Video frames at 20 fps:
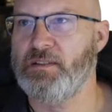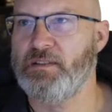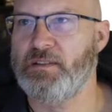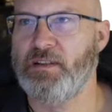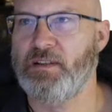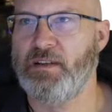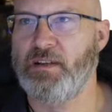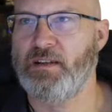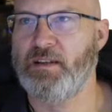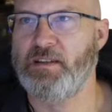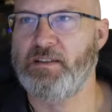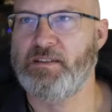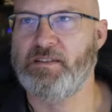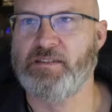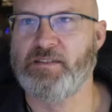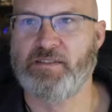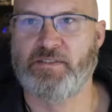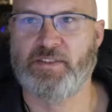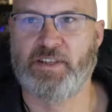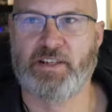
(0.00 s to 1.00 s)

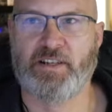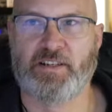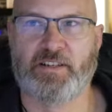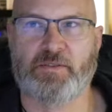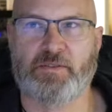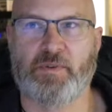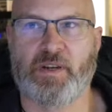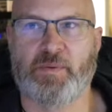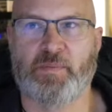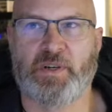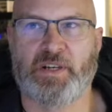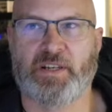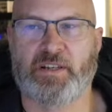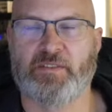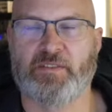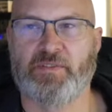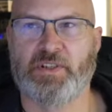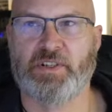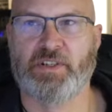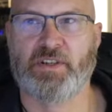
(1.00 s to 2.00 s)
and then I could run my
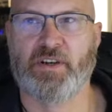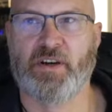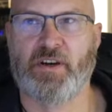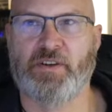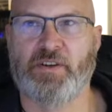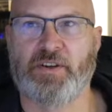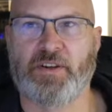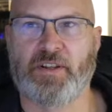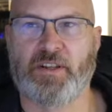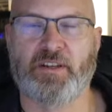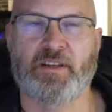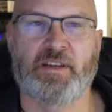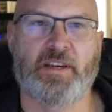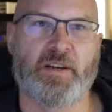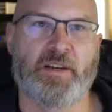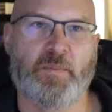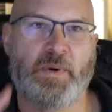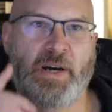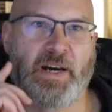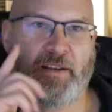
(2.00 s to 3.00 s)
converter code on it.
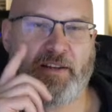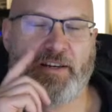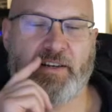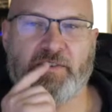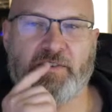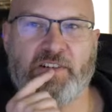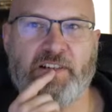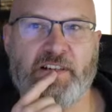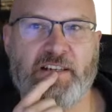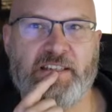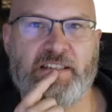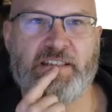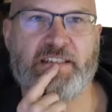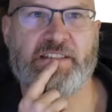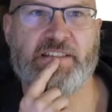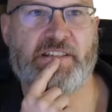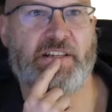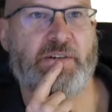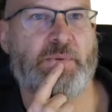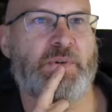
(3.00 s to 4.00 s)
But I've got
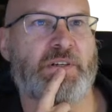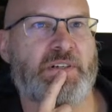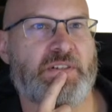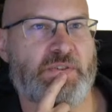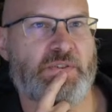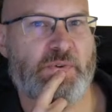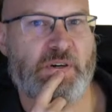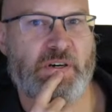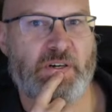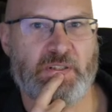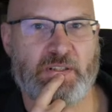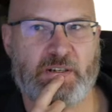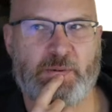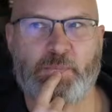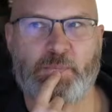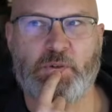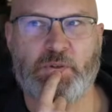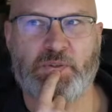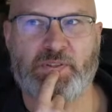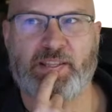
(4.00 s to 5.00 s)
ideas that I want to do a whole lot
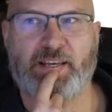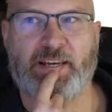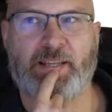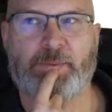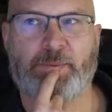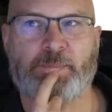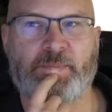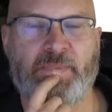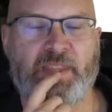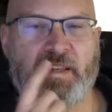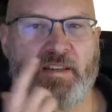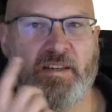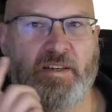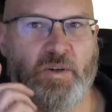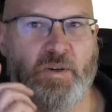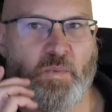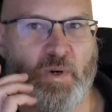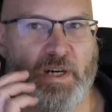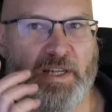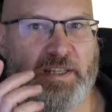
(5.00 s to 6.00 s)
more than that.
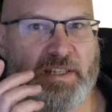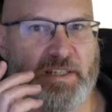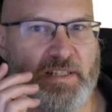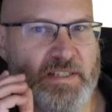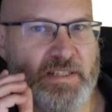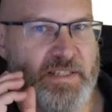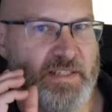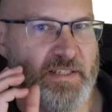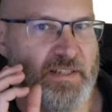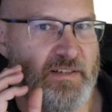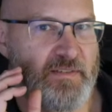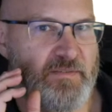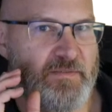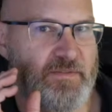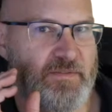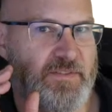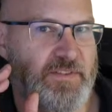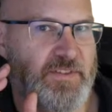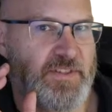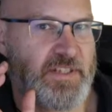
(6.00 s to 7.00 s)
One is
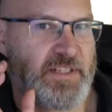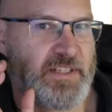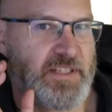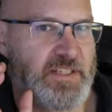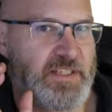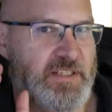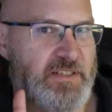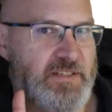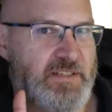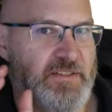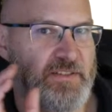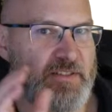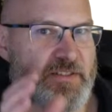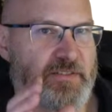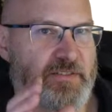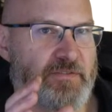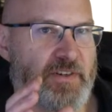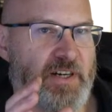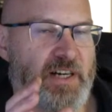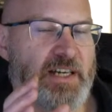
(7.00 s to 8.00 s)
the
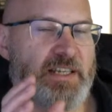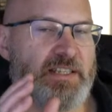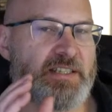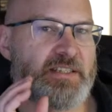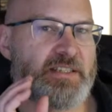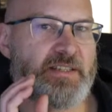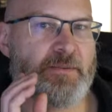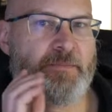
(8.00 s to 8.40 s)
device,